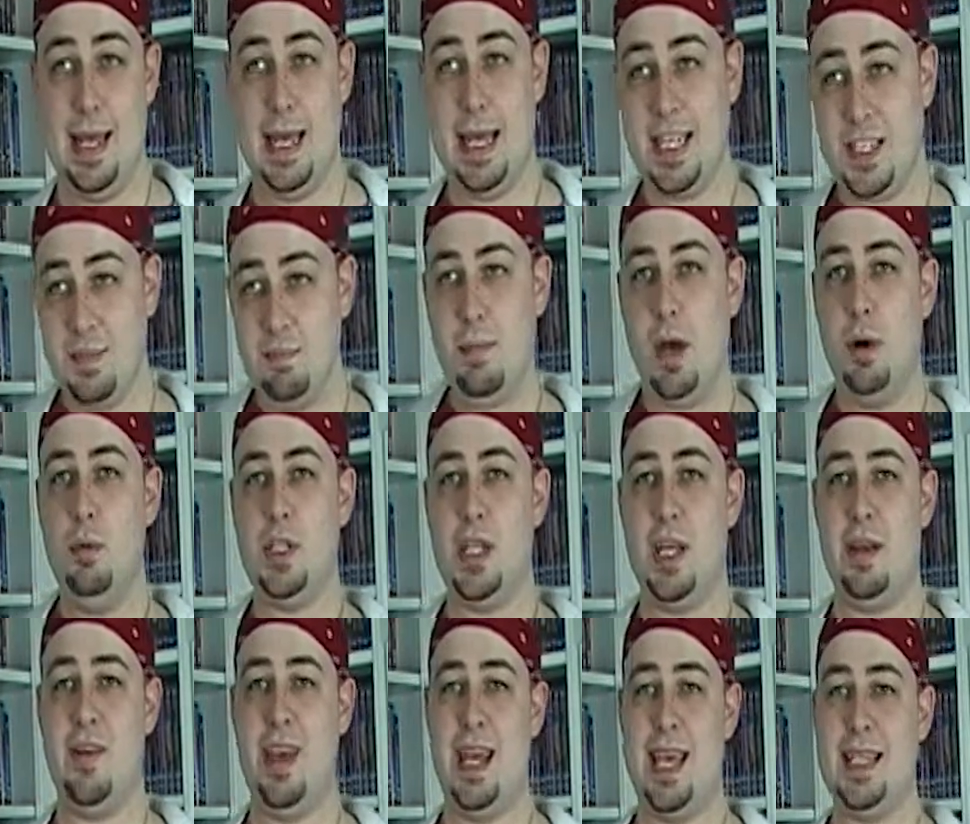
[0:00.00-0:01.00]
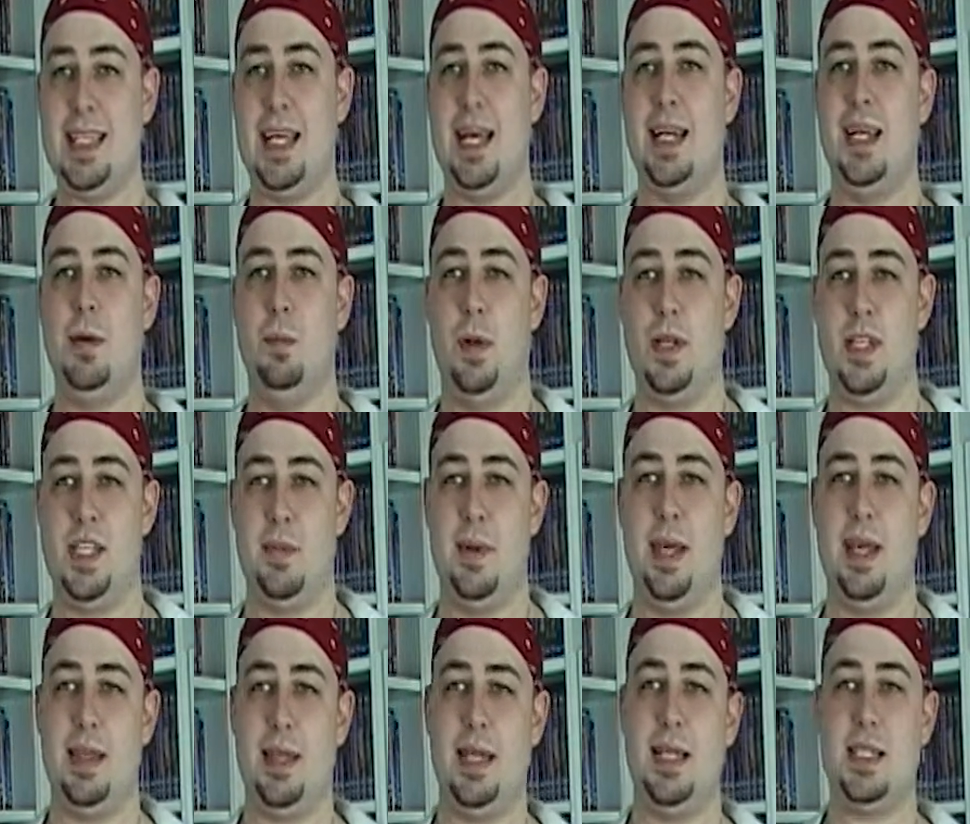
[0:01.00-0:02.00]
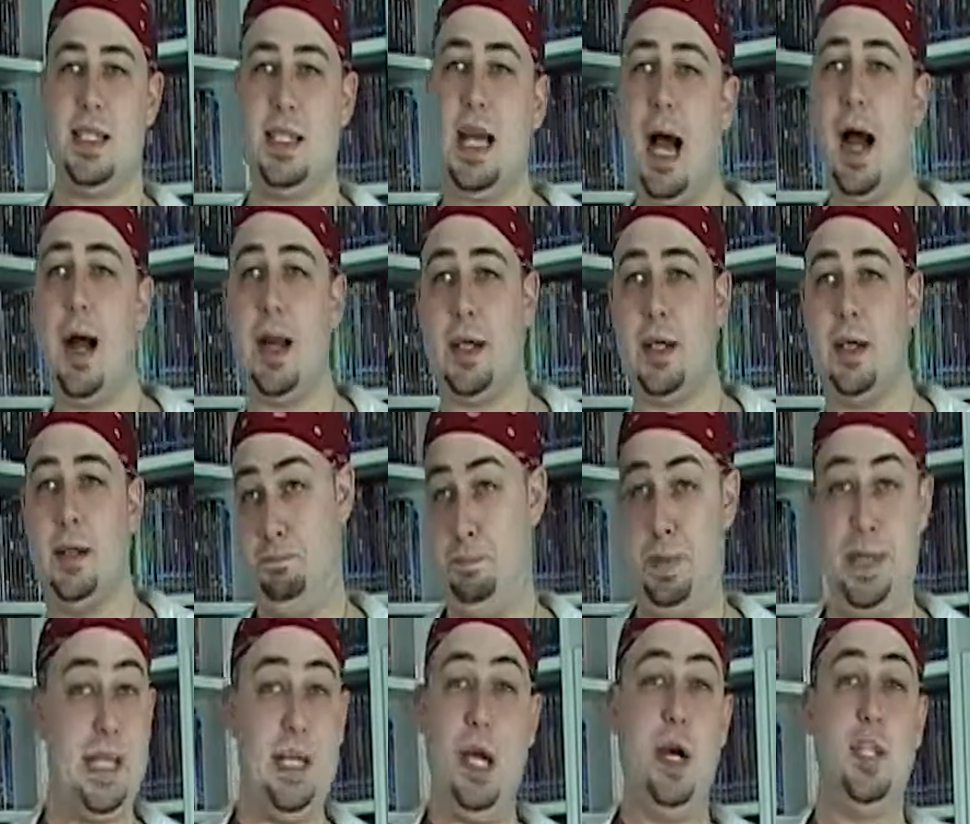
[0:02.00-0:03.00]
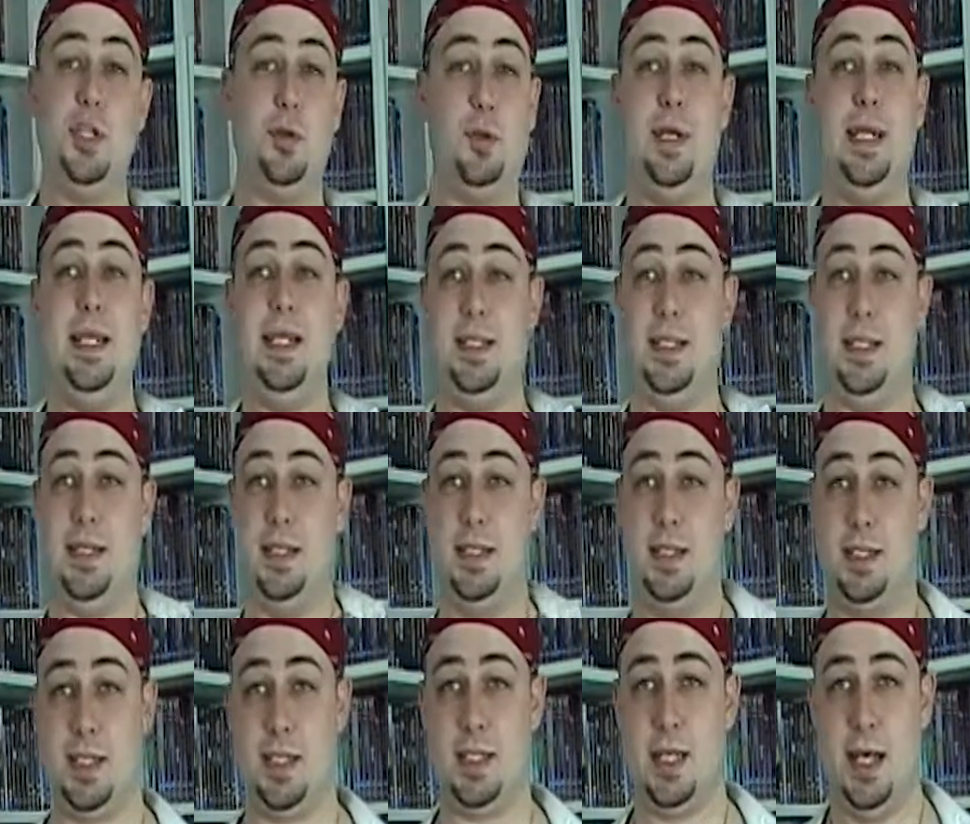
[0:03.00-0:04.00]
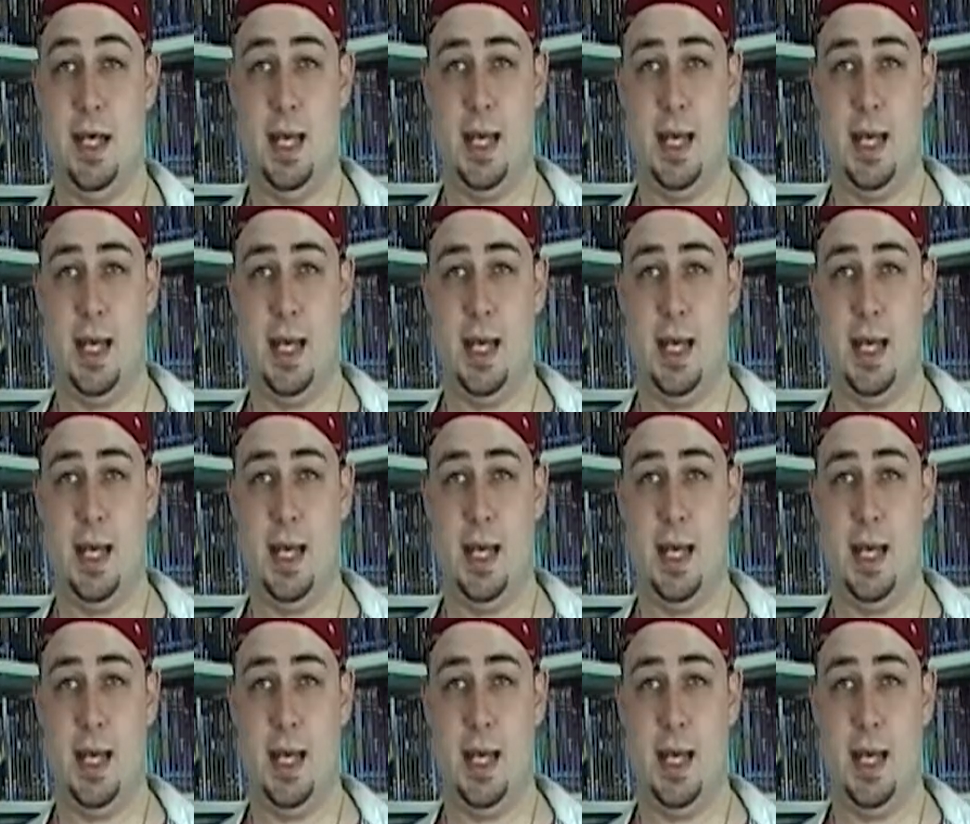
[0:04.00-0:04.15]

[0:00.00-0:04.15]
His motive is that he wants to make things dark. Because reasons!